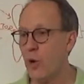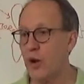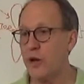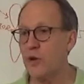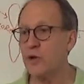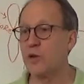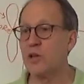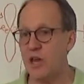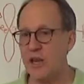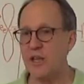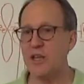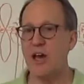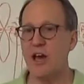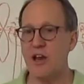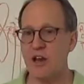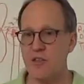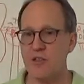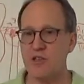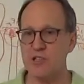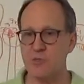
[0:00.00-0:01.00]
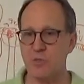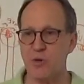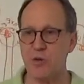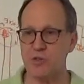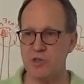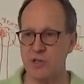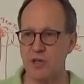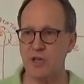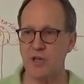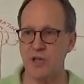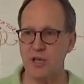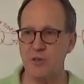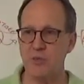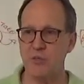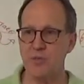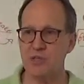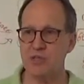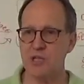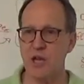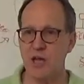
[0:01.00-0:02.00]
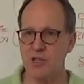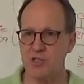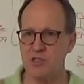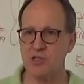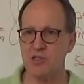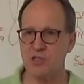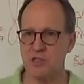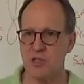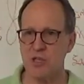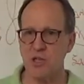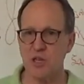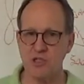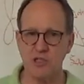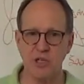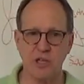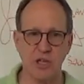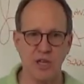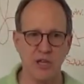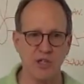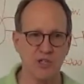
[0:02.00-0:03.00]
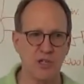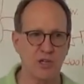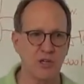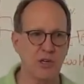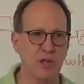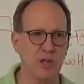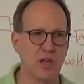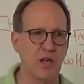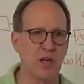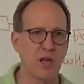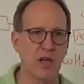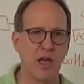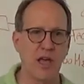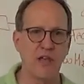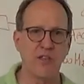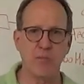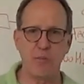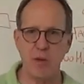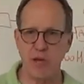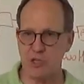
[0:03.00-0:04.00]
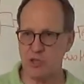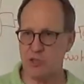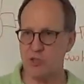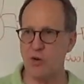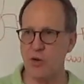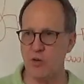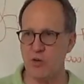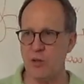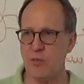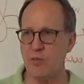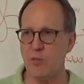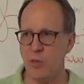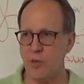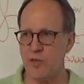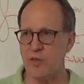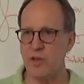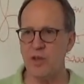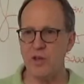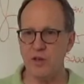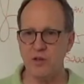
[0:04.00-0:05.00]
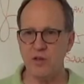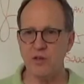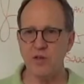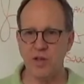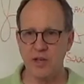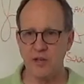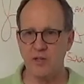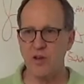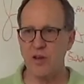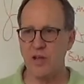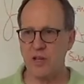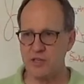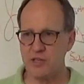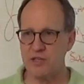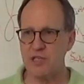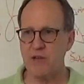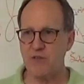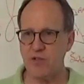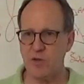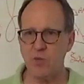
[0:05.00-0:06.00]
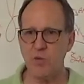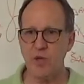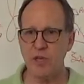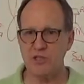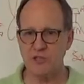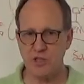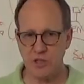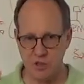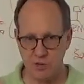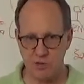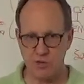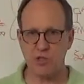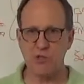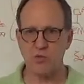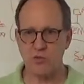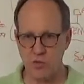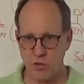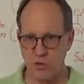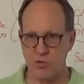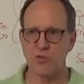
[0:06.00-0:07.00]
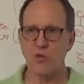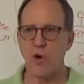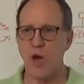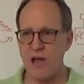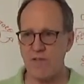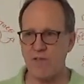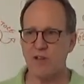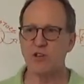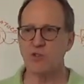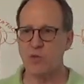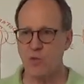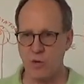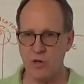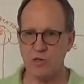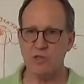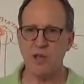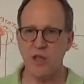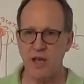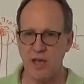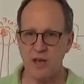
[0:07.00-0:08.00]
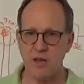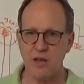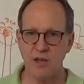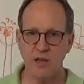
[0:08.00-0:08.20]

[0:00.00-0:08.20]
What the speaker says: what you're getting out of this personally, besides just the education. And to make sure that within like the next 7 weeks, like you're driving towards that.